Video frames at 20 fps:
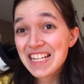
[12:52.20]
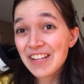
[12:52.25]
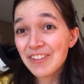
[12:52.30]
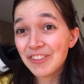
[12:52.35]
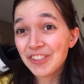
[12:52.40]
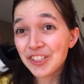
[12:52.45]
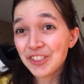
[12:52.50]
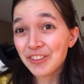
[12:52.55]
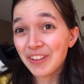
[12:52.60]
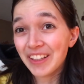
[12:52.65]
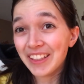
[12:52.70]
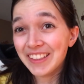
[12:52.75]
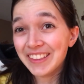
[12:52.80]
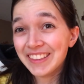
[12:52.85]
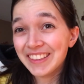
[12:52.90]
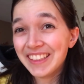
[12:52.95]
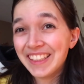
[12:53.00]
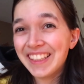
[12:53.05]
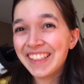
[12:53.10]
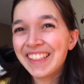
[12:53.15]
It's great.
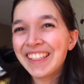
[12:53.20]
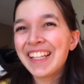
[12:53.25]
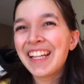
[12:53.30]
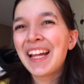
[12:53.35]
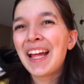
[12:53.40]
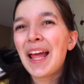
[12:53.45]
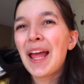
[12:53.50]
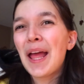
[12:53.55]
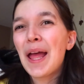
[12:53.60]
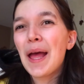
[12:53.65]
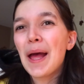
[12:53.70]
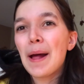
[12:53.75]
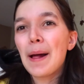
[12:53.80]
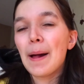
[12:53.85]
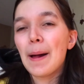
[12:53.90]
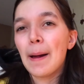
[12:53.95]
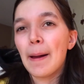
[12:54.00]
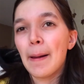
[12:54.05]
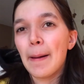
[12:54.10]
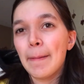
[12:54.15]

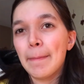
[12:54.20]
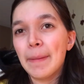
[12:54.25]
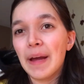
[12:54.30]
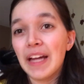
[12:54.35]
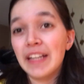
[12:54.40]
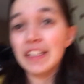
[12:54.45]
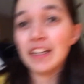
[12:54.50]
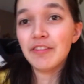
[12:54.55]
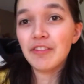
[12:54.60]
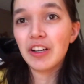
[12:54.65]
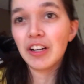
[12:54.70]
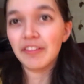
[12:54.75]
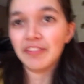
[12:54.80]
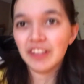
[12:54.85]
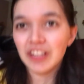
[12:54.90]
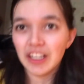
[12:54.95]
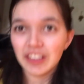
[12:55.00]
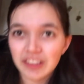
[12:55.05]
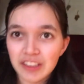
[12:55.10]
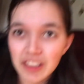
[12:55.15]
I did want to
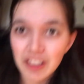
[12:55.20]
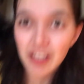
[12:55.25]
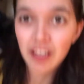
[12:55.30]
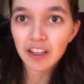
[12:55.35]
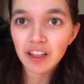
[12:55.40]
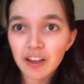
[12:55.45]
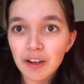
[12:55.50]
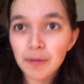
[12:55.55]
vlog today though